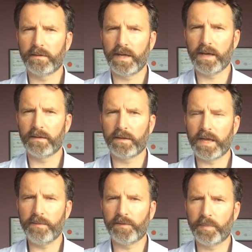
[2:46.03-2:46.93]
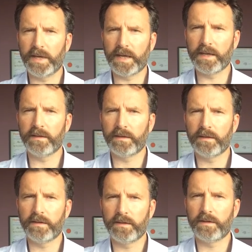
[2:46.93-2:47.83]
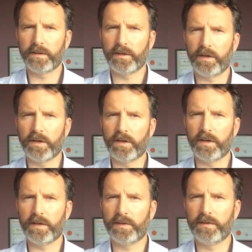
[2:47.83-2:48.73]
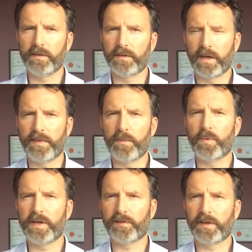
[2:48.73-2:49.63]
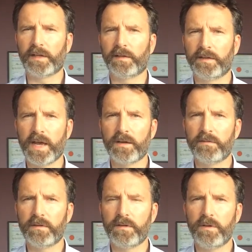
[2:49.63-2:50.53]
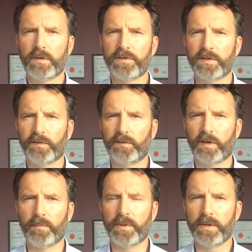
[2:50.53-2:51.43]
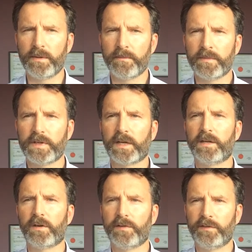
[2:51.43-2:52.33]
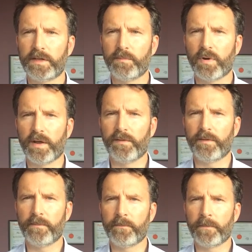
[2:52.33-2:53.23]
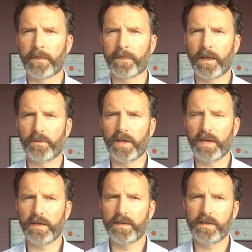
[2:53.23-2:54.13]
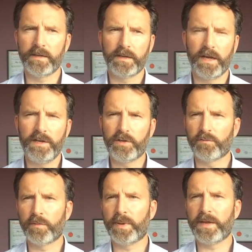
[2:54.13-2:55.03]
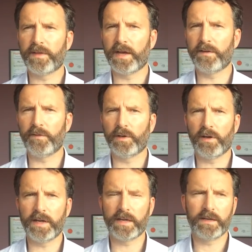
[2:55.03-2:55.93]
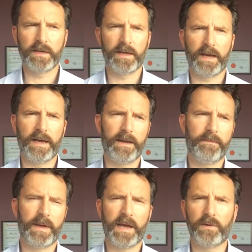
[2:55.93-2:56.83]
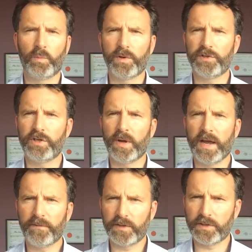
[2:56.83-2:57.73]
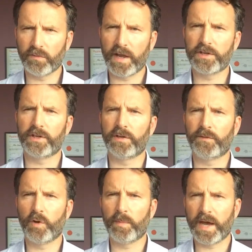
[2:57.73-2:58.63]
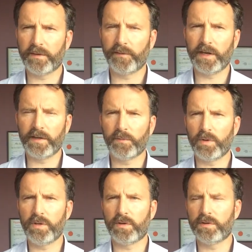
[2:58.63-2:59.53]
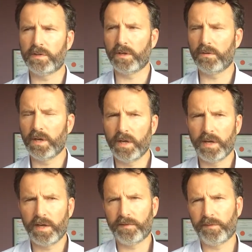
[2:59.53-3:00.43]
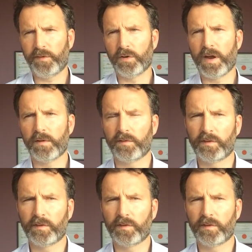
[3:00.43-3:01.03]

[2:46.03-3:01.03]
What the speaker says: Yeah, keep spinning it. Good. And then when it's settled down, you can just stop and take a nice deep breath. Okay? And you can repeat that if you like. And once you have the direction of your bad feelings, what you can do is, if you're out